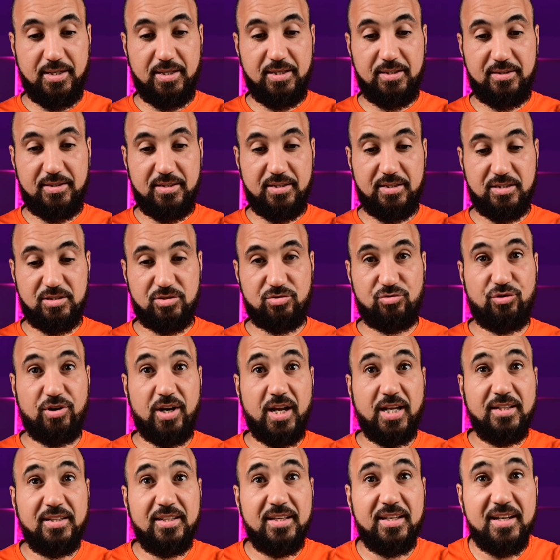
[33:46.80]
it is
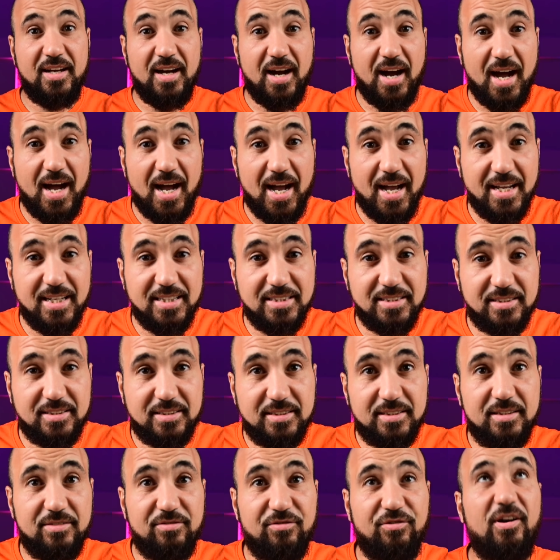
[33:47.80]
ready,
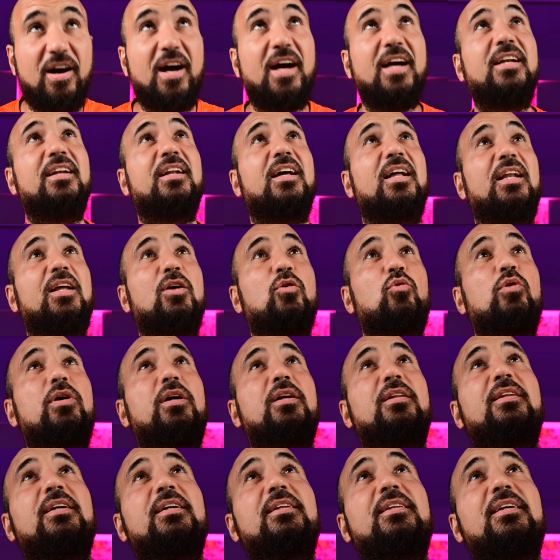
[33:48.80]
guys. Finally
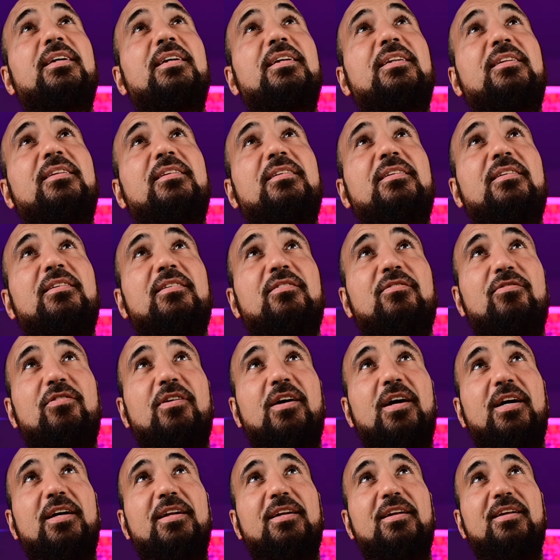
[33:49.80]
we did it.
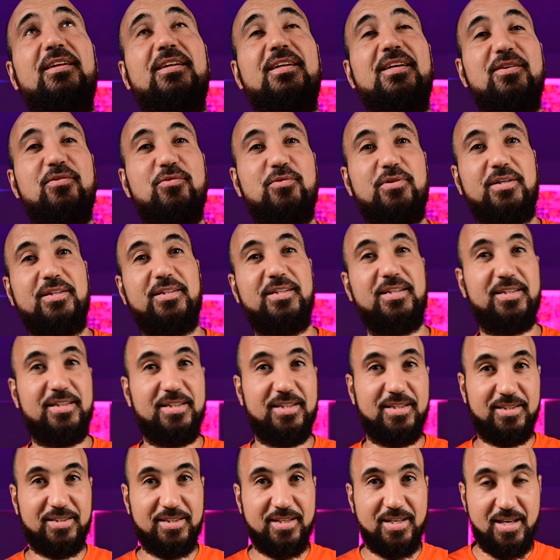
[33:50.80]
Finally we did
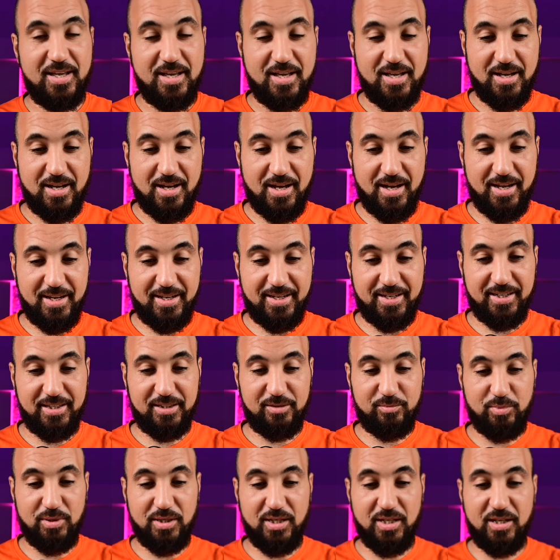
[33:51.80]
it. I
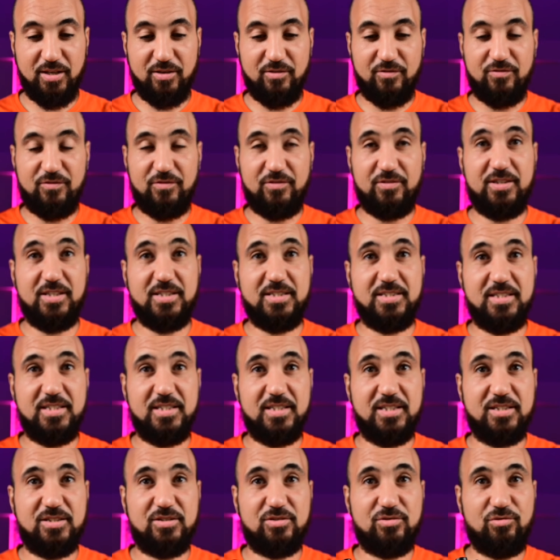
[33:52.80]
can't believe this
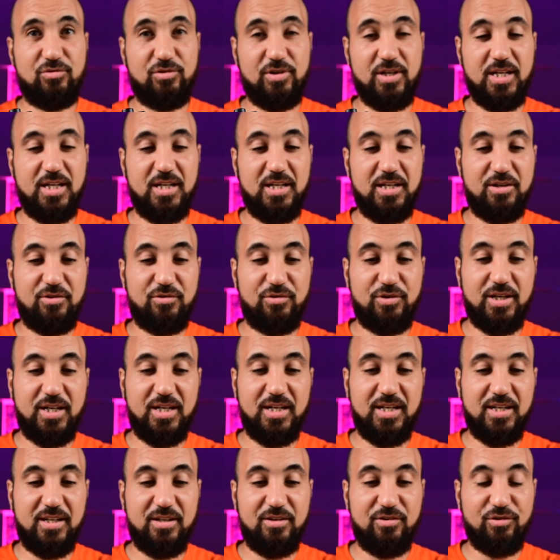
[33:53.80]
is
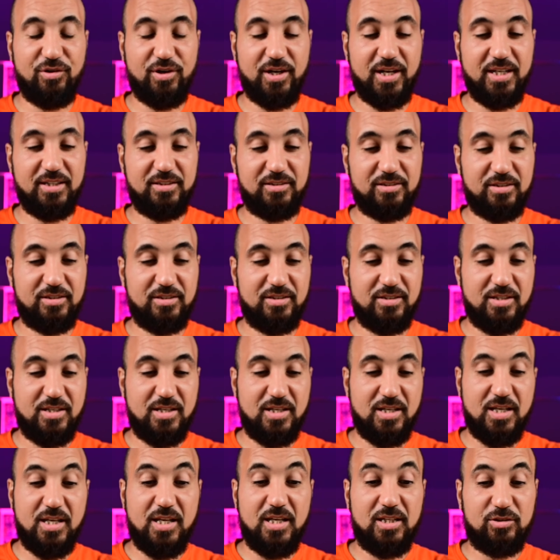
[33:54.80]
really great
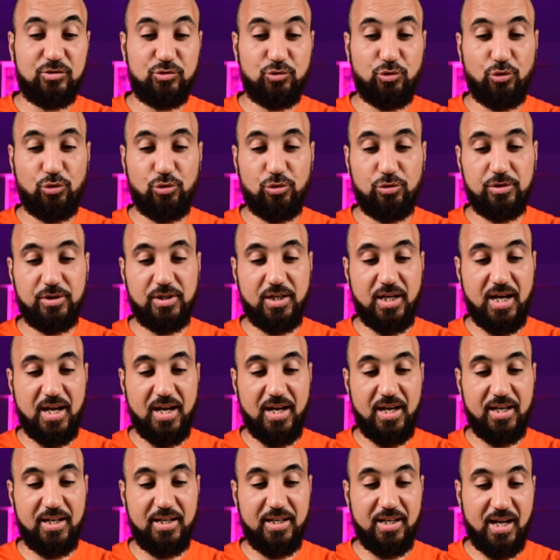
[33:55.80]
drone.
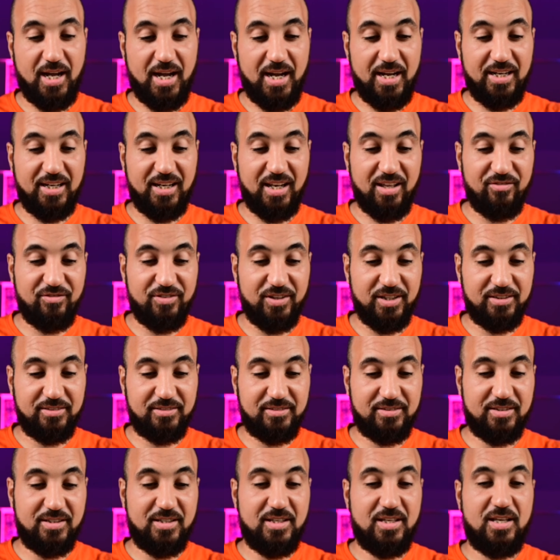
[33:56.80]
I love
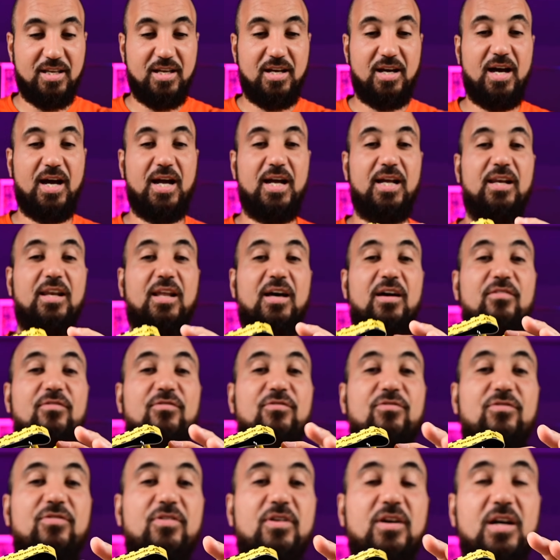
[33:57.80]
it. I
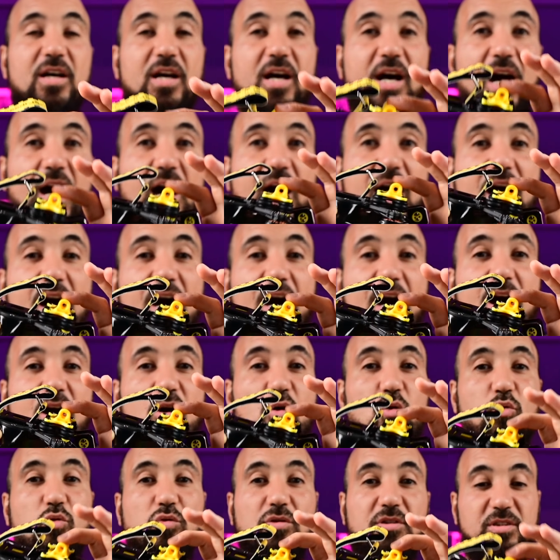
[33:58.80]
love
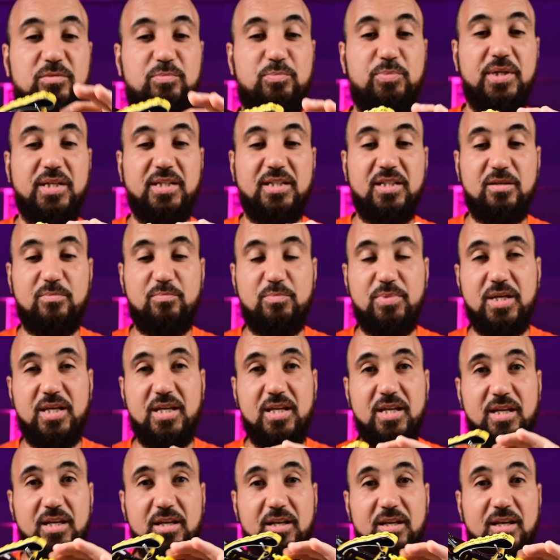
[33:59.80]
how
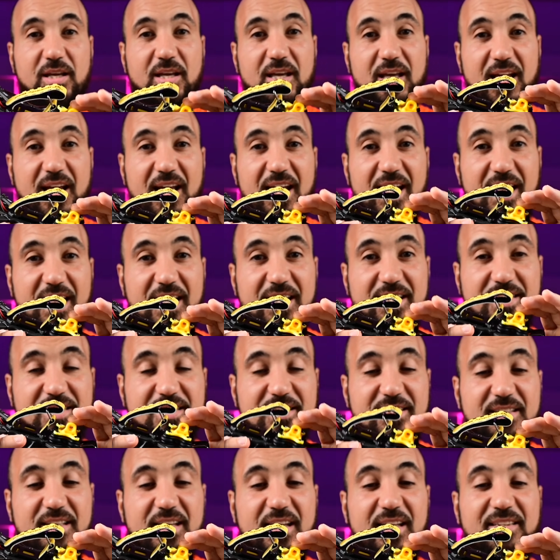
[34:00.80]
SpeedyBee
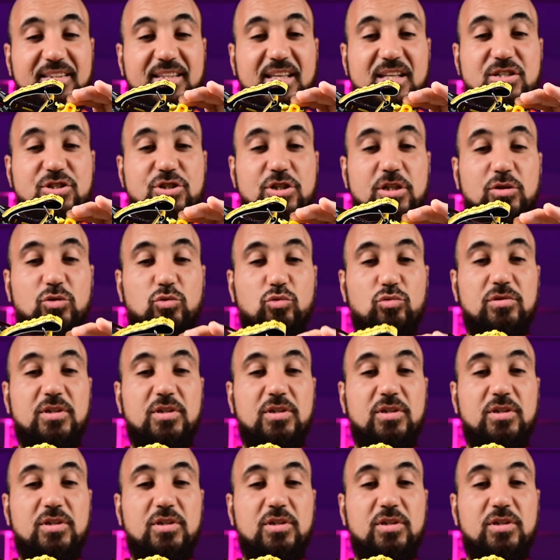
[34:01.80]
has attention to